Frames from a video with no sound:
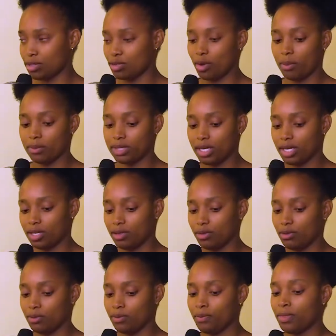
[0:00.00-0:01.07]
So I'm telling
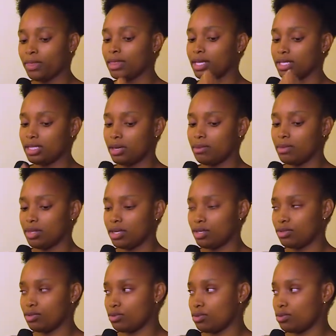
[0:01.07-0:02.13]
you, the same
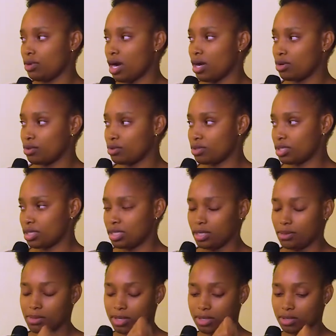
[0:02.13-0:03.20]
thing to arrowroots, the
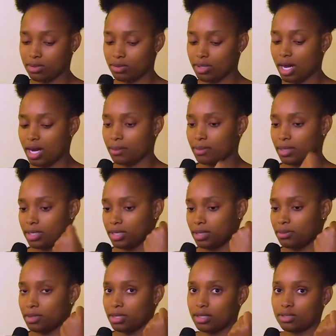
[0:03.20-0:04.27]
same things to yam, the
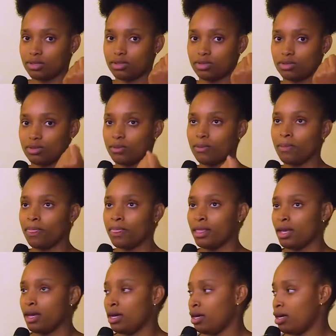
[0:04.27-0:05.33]
same things to
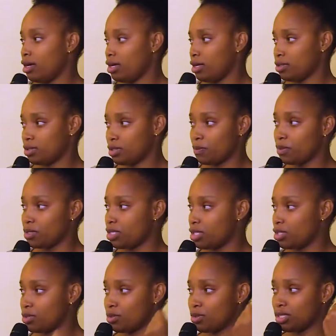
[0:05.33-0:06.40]
sweet
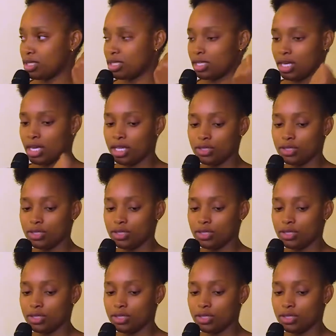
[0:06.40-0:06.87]
potatoes.